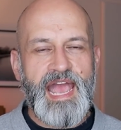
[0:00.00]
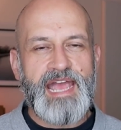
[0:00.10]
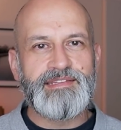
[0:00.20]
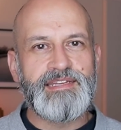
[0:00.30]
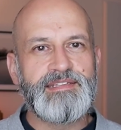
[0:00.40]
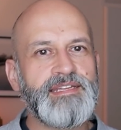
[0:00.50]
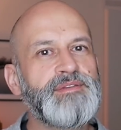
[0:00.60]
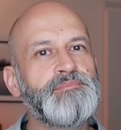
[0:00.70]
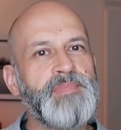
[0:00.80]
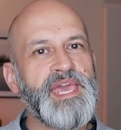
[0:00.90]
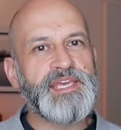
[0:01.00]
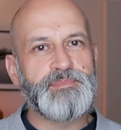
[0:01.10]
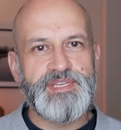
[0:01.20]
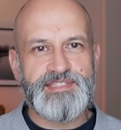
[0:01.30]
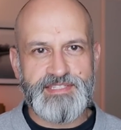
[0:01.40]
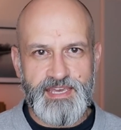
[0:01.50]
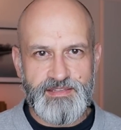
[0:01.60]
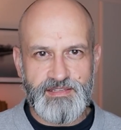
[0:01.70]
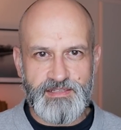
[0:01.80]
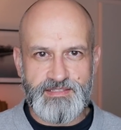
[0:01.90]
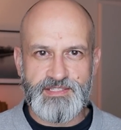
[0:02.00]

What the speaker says: and they didn't make me say this.